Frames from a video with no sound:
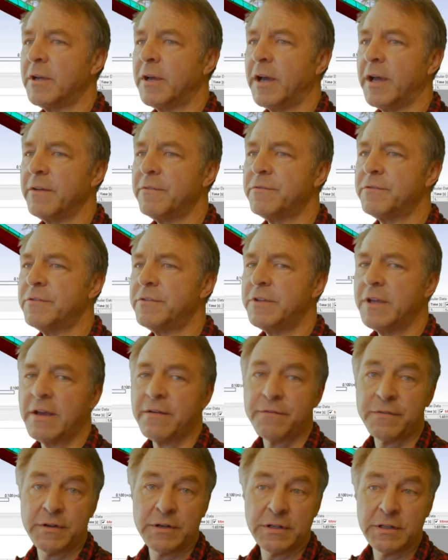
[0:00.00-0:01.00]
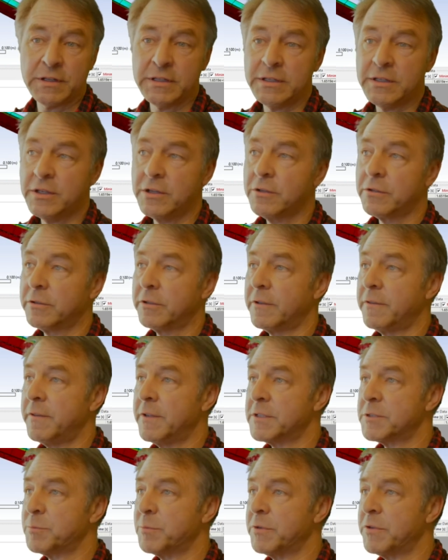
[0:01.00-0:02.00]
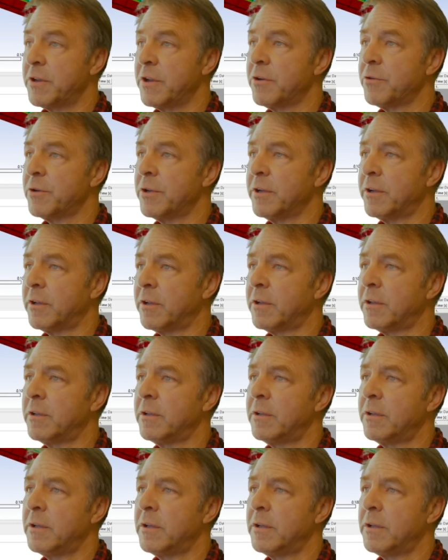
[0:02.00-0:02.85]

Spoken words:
I've definitely yielded this material